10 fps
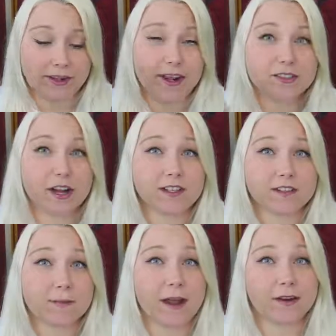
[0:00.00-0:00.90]
Like I
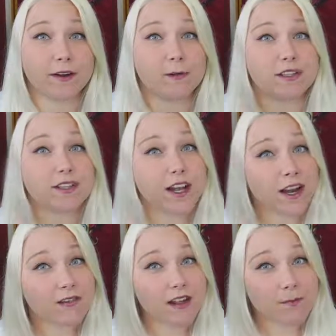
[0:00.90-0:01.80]
scratched a battery, which is
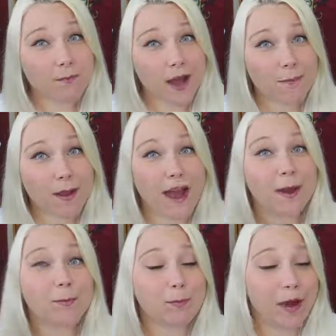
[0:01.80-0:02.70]
kind of like my
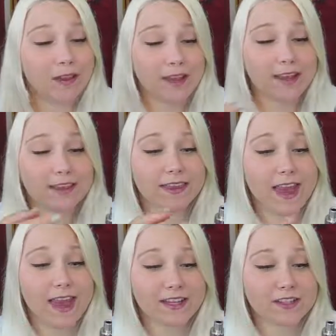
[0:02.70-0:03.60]
bad, but like
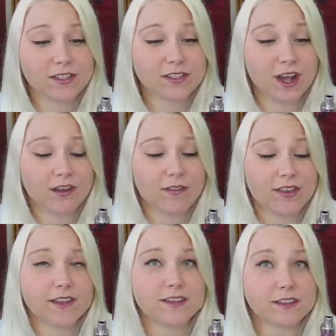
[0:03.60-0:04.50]
the edges of
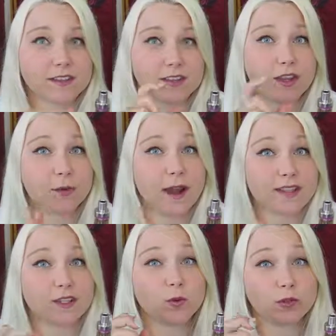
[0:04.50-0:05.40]
this, the
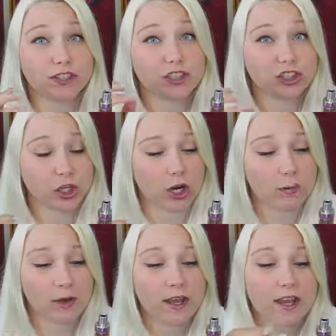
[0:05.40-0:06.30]
threads are really
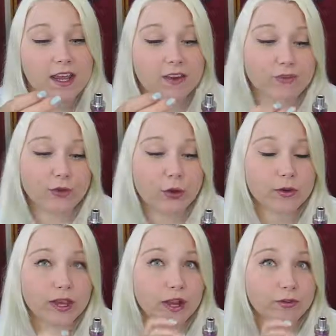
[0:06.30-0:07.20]
sharp, and if you
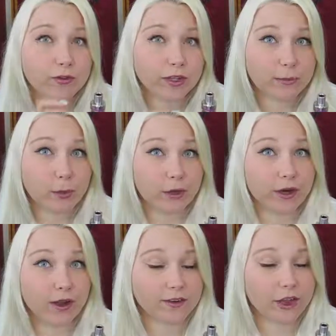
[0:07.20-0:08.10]
don't carefully put it
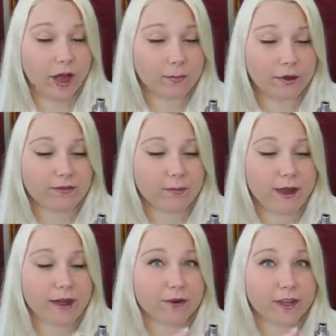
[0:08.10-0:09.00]
on top of the
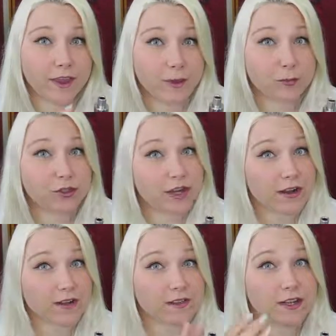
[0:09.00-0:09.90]
battery and then push
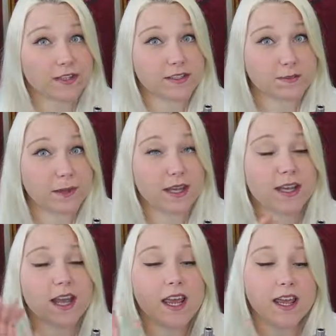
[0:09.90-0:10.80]
down and
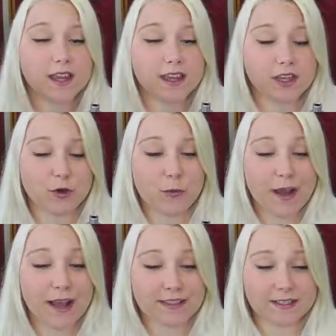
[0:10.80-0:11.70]
spin, then you
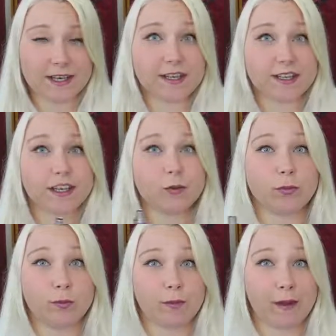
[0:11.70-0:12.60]
might accidentally
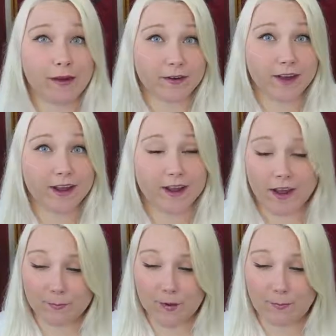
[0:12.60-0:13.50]
rip your battery. And
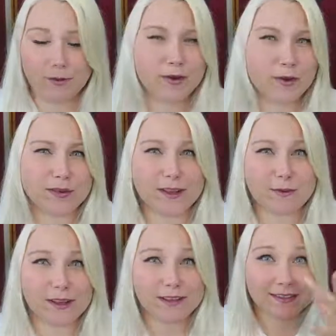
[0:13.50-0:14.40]
I want to know if
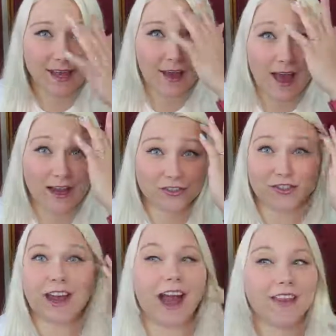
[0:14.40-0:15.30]
anybody else
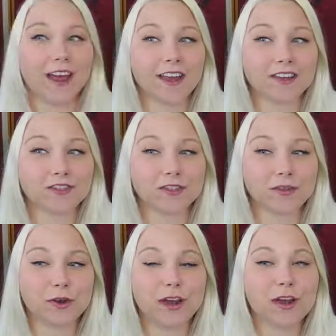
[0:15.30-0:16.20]
actually had that
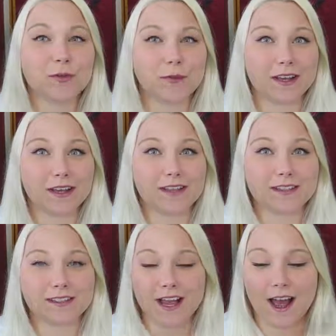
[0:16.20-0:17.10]
issue,
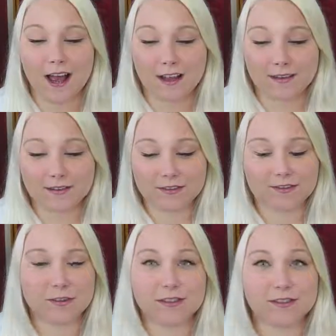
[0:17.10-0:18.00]
because I
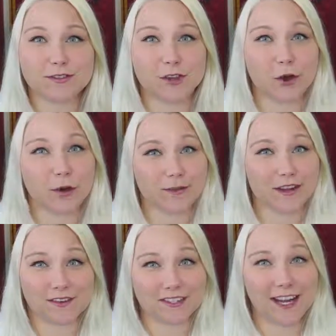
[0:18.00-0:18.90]
was so
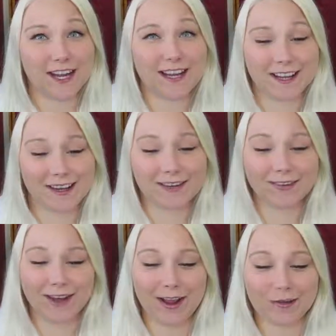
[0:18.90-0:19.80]
devastated
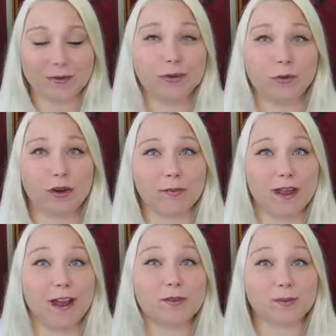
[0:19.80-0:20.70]
when I ruined one of
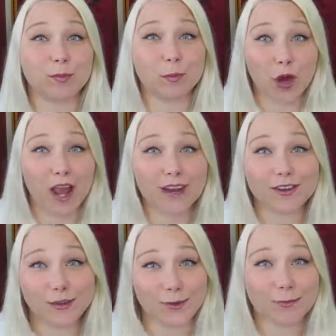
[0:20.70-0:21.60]
my, it was a
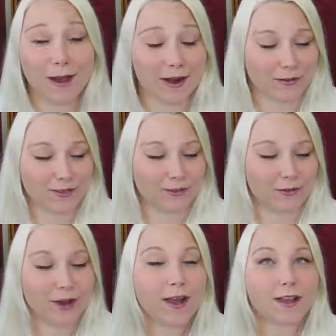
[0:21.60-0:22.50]
brand new battery
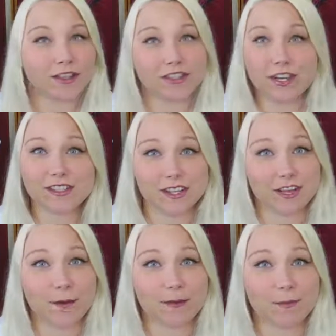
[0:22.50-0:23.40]
too, like just had
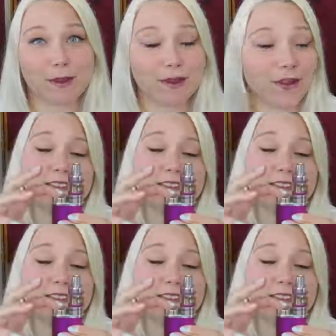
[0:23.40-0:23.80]
come in the mail.